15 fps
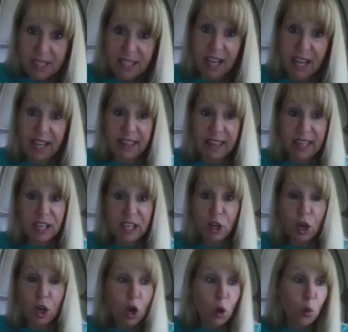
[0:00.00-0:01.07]
Mm-hmm. I think
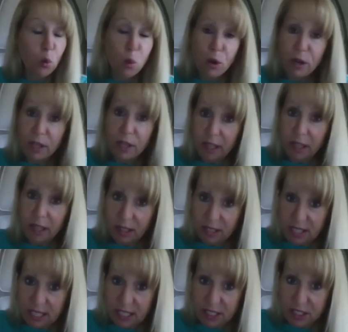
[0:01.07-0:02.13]
work
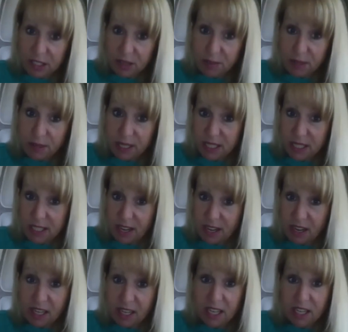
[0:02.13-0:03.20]
needs to be
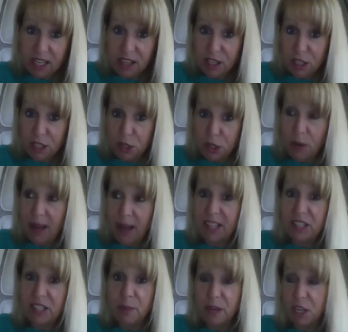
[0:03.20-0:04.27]
done in the
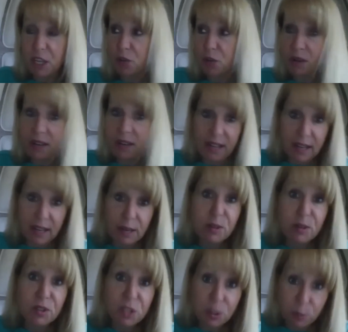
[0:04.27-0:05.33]
US, but you're able
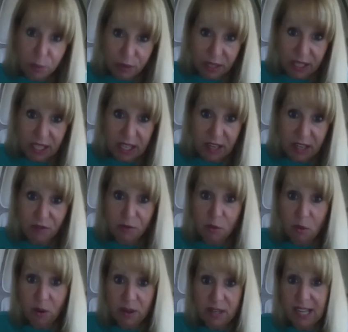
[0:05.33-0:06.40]
to bring in
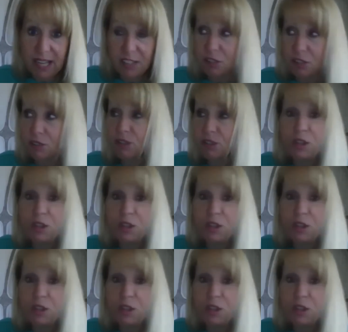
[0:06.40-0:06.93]
more nationals.